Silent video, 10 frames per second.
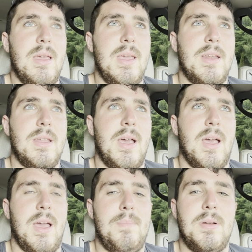And
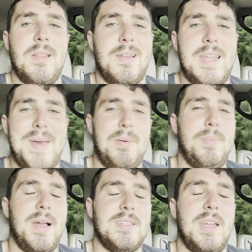I put in a Napa
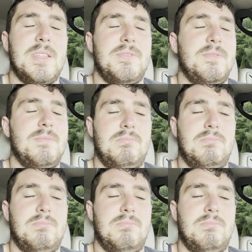box, and it's